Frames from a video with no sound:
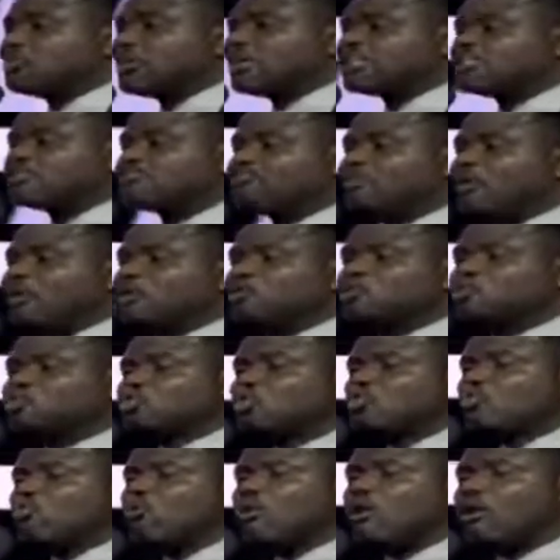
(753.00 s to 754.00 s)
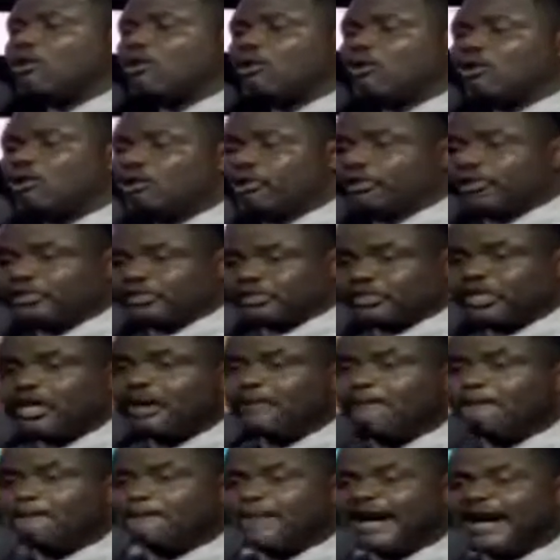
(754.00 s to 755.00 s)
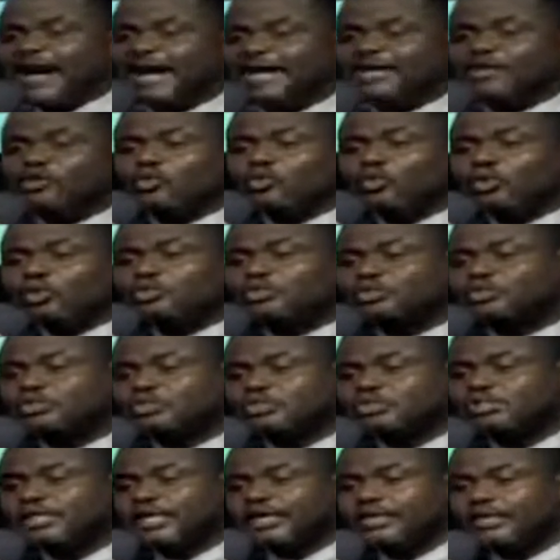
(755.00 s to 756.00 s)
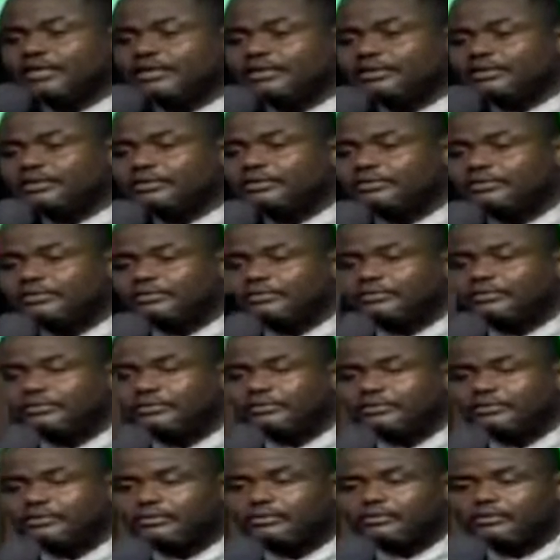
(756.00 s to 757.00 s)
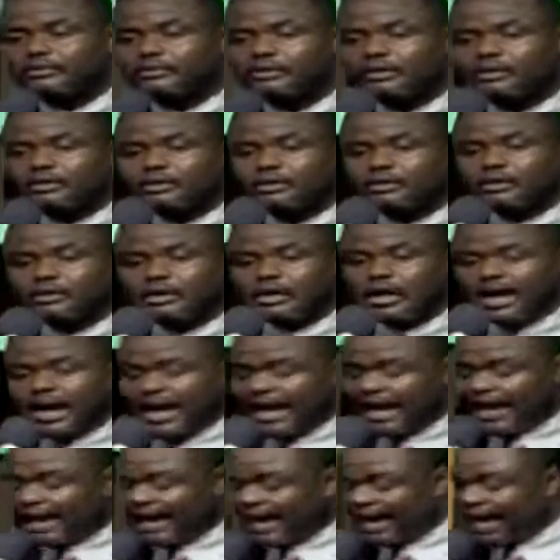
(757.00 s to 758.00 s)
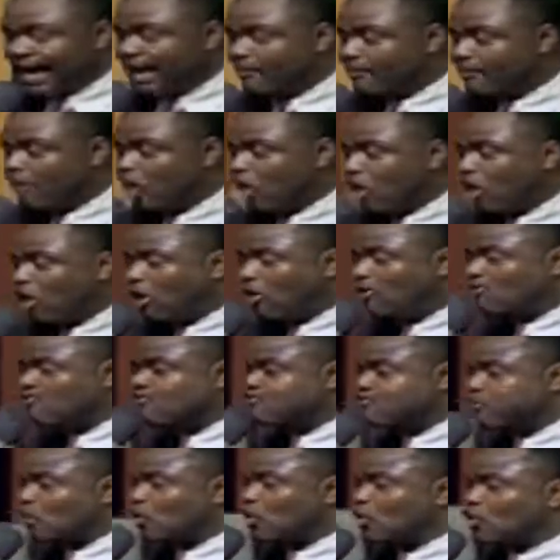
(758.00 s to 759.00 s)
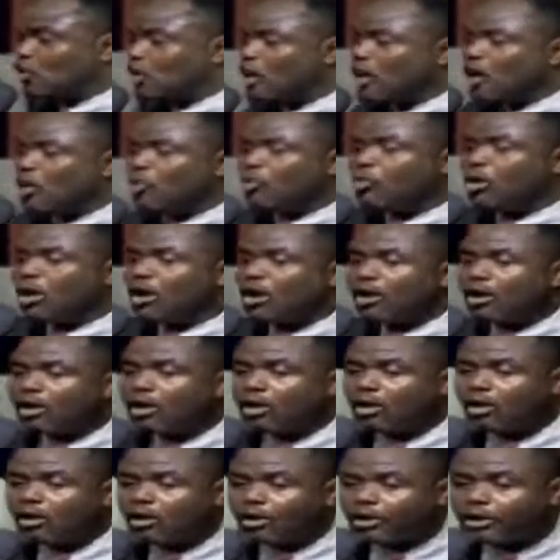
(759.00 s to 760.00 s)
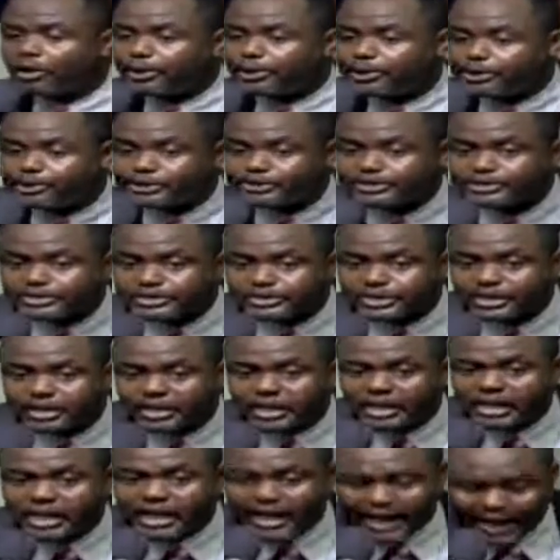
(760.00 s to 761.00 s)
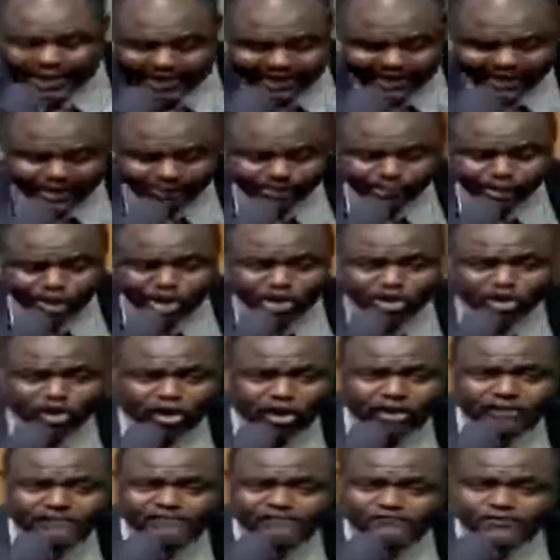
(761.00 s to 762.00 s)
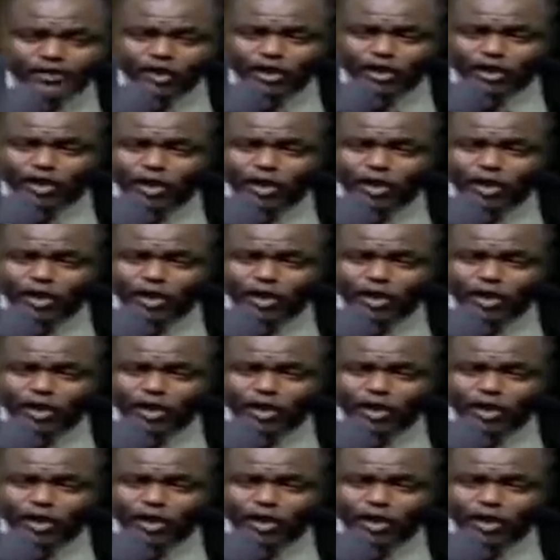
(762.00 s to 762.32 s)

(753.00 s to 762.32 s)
respond to words. Mind what you say. I am come for your words. I am not come for